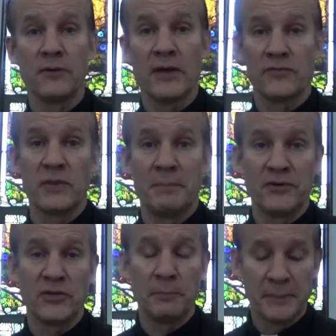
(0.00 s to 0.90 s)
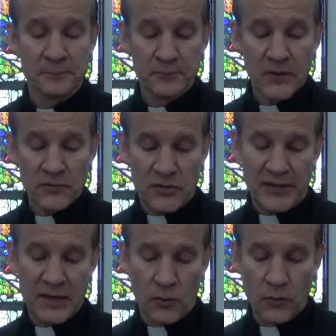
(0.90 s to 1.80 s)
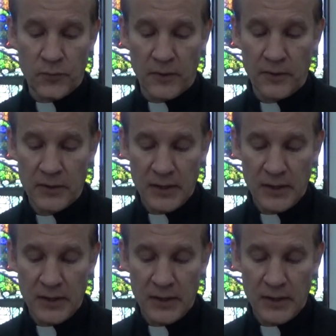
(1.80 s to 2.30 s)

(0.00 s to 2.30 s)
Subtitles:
as the bishop, to take over.